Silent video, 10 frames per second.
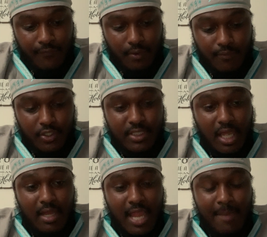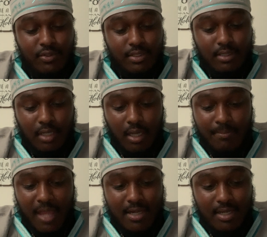Verse nine, Amos
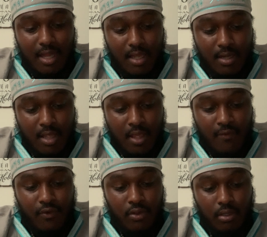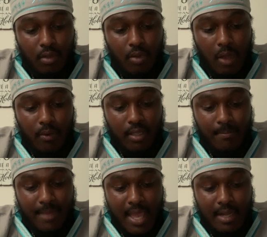um, nine and nine. For lo, I will
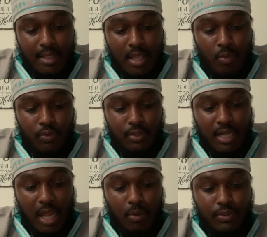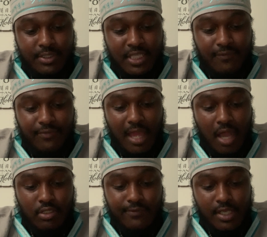command, and will and I will sift the
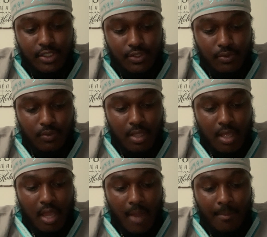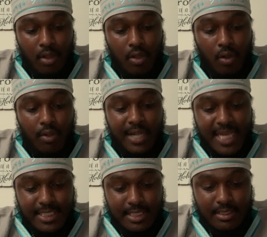house of Israel among all
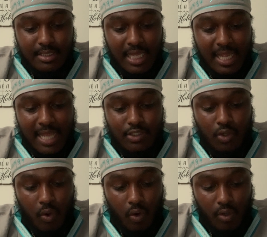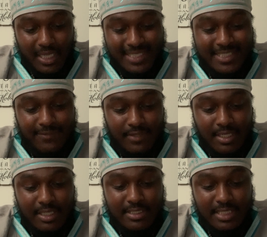nations, like as corn is sifted
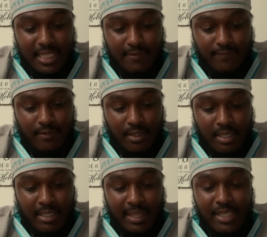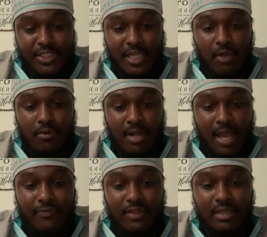in the sieve Yes, shall
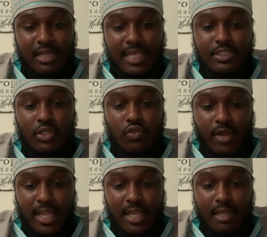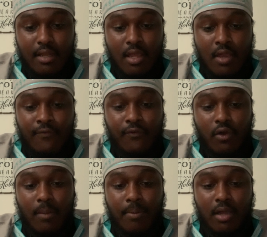not the least grain
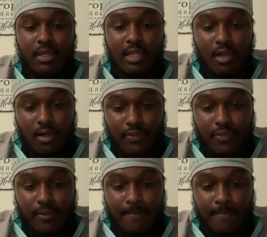fall upon the earth.